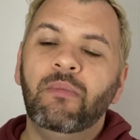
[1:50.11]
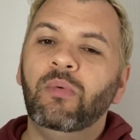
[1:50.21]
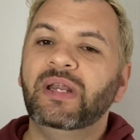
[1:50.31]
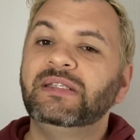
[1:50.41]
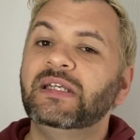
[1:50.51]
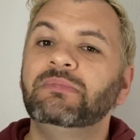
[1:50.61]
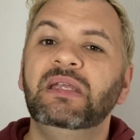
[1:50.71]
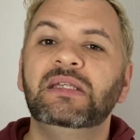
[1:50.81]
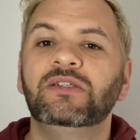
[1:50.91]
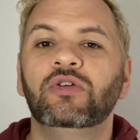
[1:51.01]
but what it does
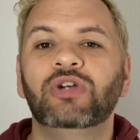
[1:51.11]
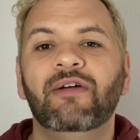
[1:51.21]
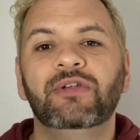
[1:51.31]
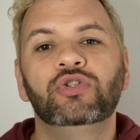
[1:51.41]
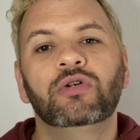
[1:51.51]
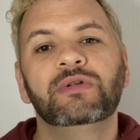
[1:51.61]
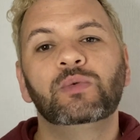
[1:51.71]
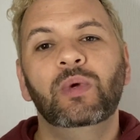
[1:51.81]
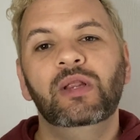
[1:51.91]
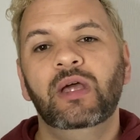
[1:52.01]
mean is your travel insurance
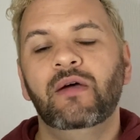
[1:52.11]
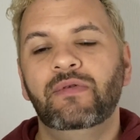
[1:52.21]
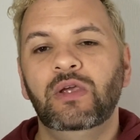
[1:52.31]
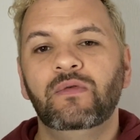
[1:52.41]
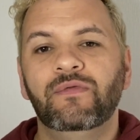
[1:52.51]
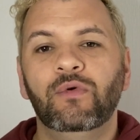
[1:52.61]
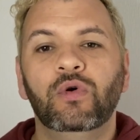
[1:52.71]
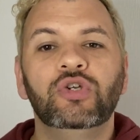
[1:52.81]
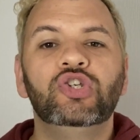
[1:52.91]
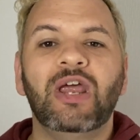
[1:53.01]
will cover you
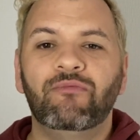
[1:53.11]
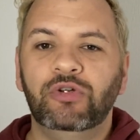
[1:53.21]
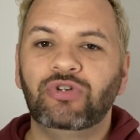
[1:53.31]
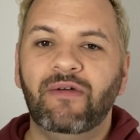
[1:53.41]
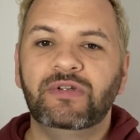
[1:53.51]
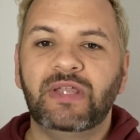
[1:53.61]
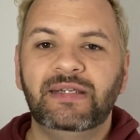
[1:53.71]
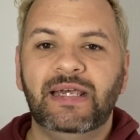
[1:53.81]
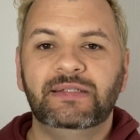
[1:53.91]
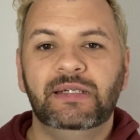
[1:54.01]
for general travel to
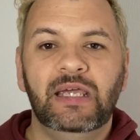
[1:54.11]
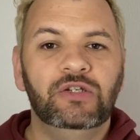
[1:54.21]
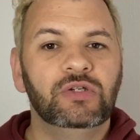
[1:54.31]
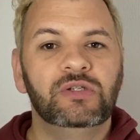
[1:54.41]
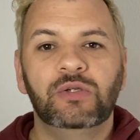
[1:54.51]
that destination.